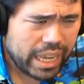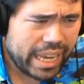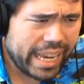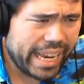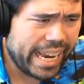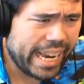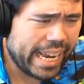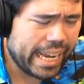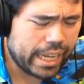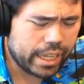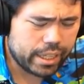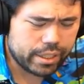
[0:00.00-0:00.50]

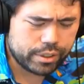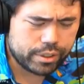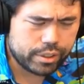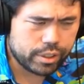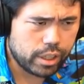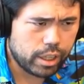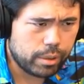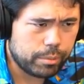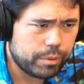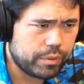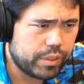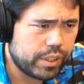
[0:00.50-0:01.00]
and
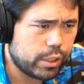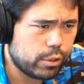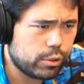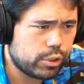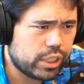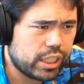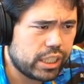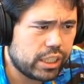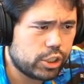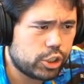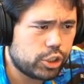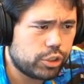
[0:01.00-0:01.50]
um, if he goes
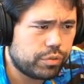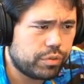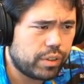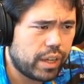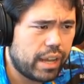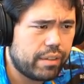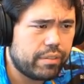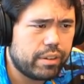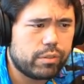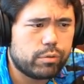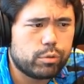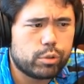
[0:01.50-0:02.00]
king g5
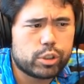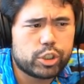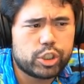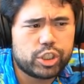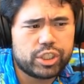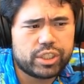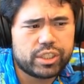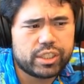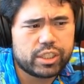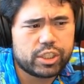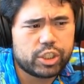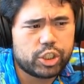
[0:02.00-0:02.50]
I have rook
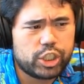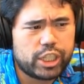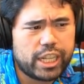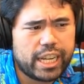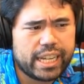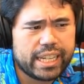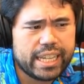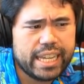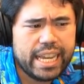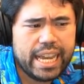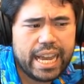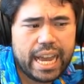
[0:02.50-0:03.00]
g6
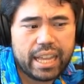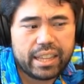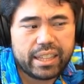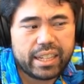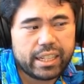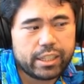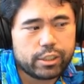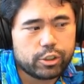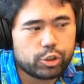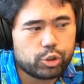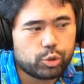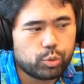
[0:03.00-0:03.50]
check and then
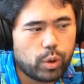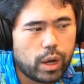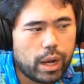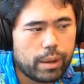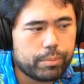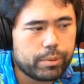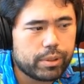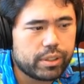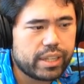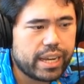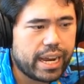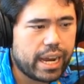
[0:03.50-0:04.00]
I just swap
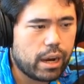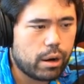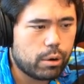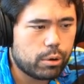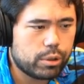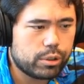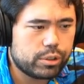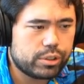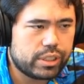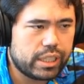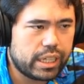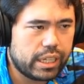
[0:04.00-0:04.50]
the
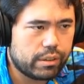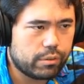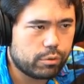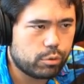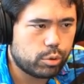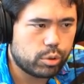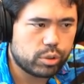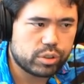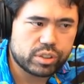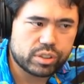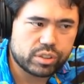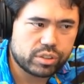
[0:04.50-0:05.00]
towers and of
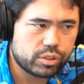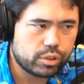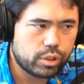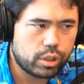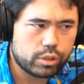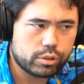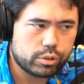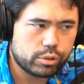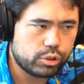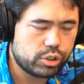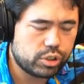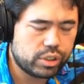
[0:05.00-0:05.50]
course this is
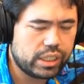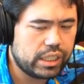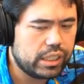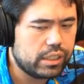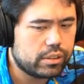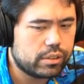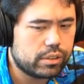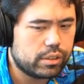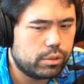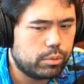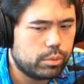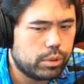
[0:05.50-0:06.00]
also just
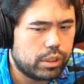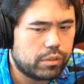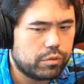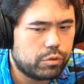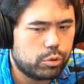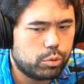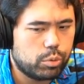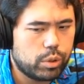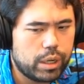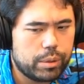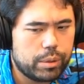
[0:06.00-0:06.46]
easily winning for white